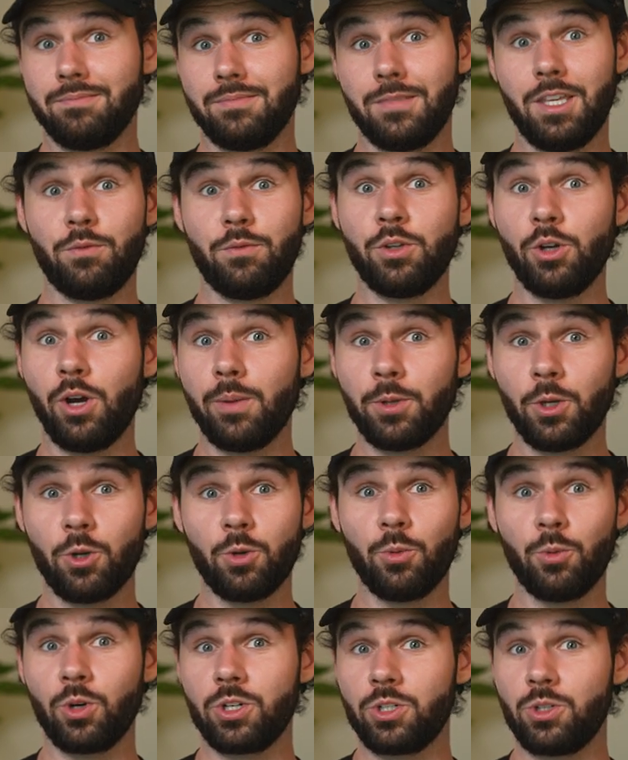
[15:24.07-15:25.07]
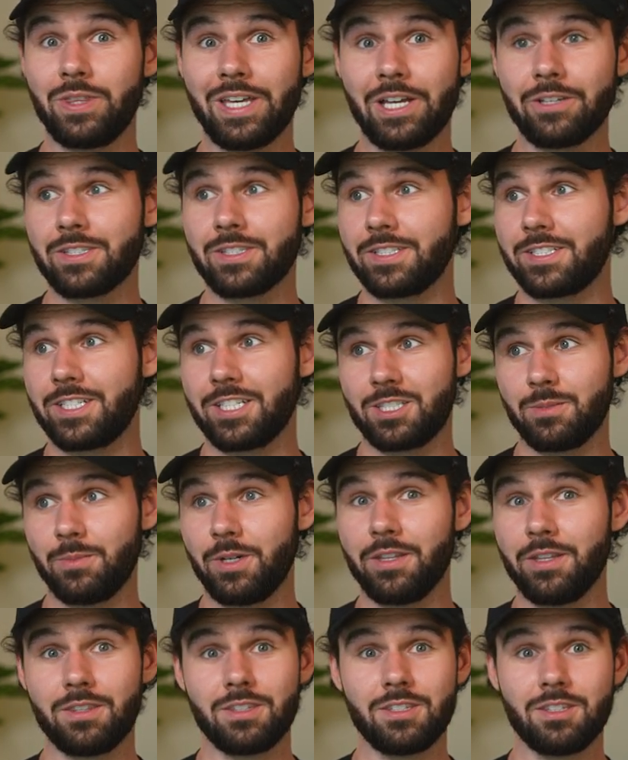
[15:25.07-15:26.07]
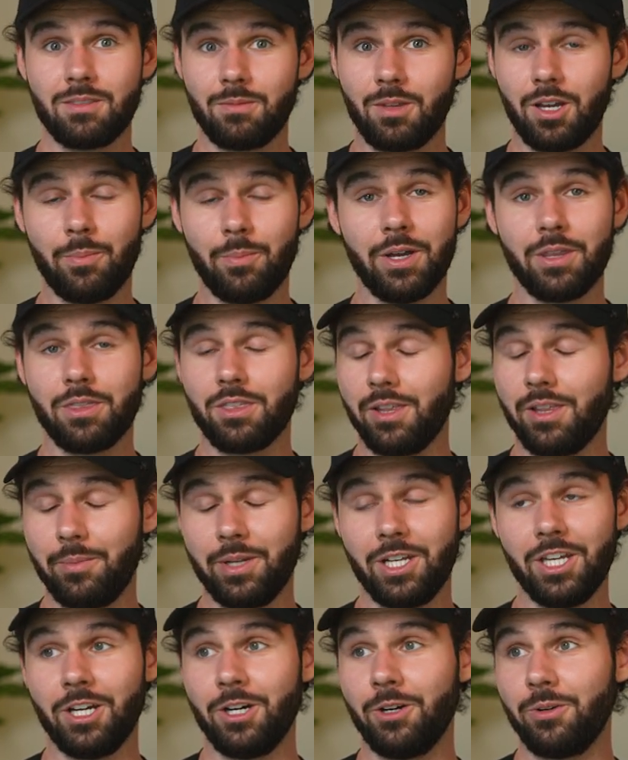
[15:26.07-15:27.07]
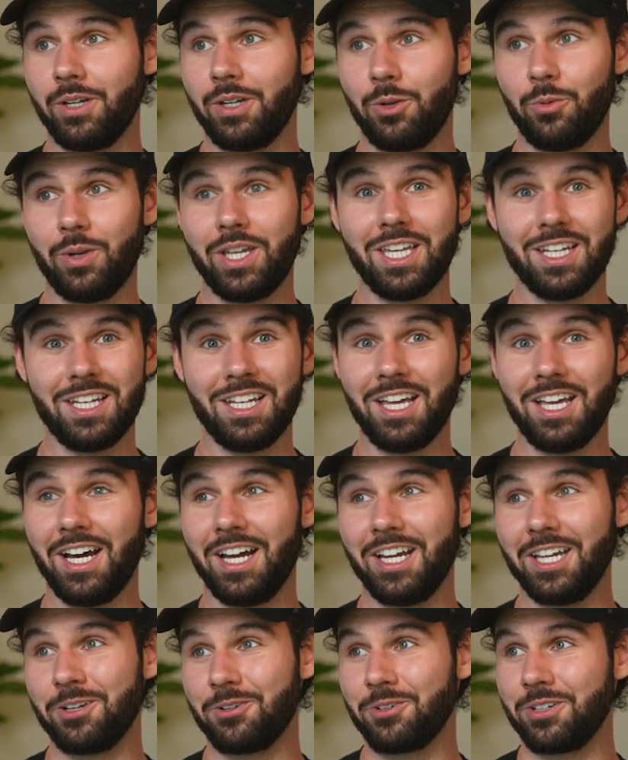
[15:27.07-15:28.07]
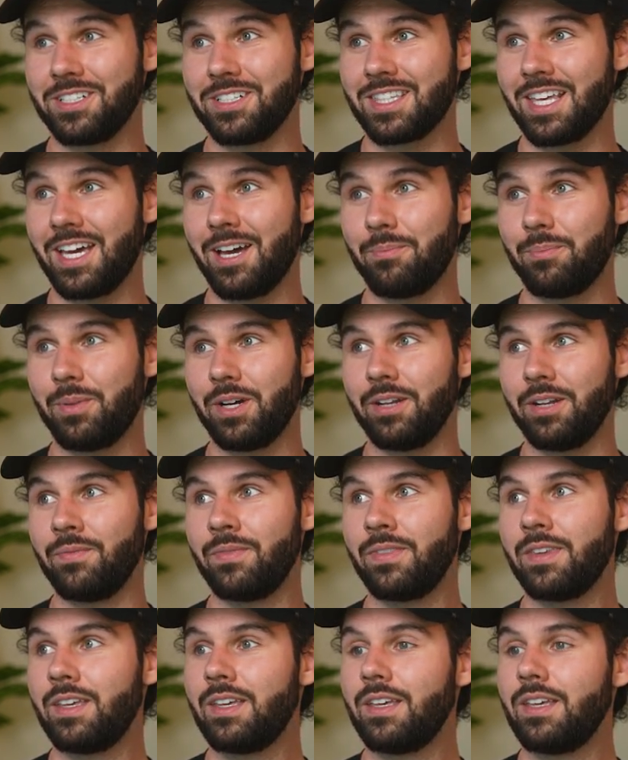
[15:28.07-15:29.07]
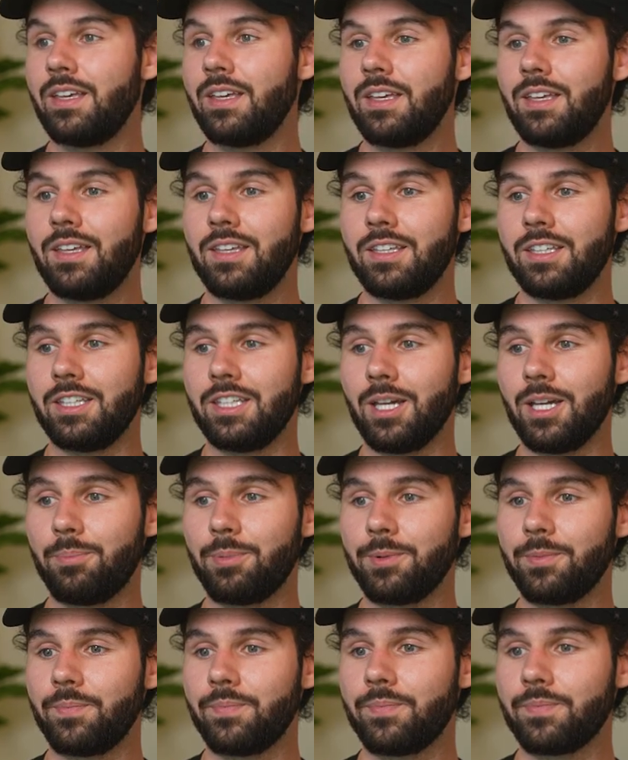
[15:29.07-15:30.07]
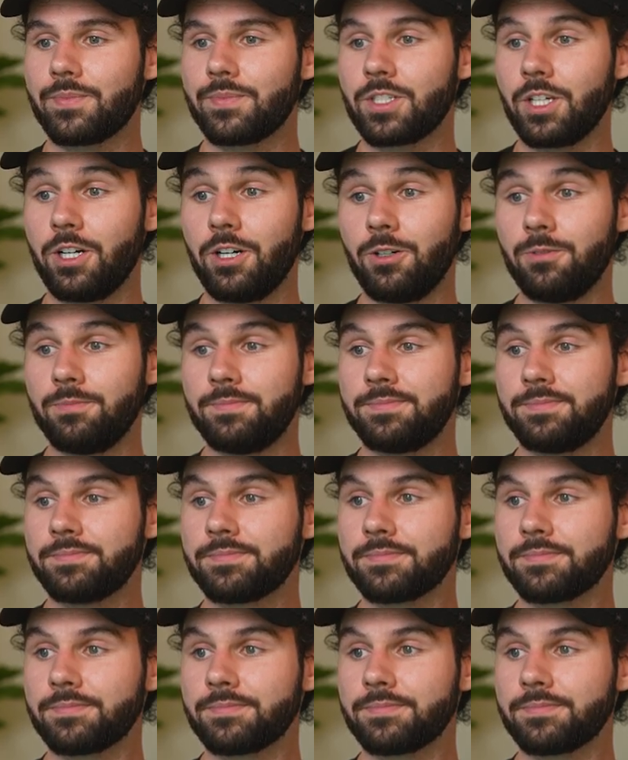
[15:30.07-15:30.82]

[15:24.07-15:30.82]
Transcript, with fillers: if you upload more than 2,000 listings a month, a month, let me know and we can uh, increase that. But yep, so,